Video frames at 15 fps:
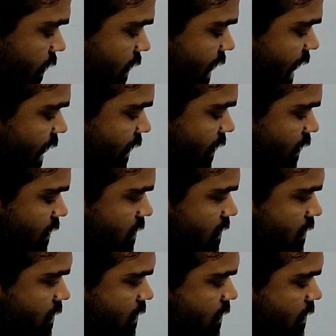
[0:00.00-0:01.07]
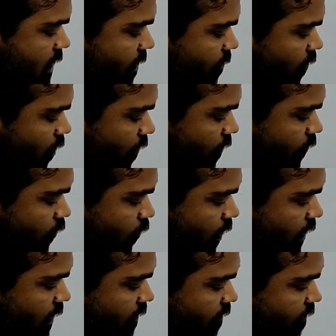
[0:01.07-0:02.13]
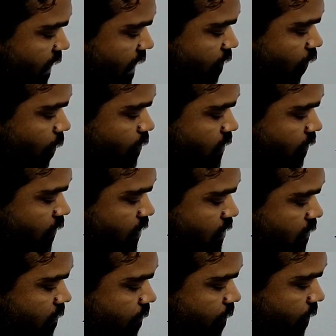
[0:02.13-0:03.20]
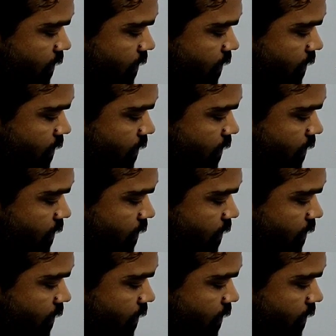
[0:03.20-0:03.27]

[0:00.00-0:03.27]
That is sum of 25 observation,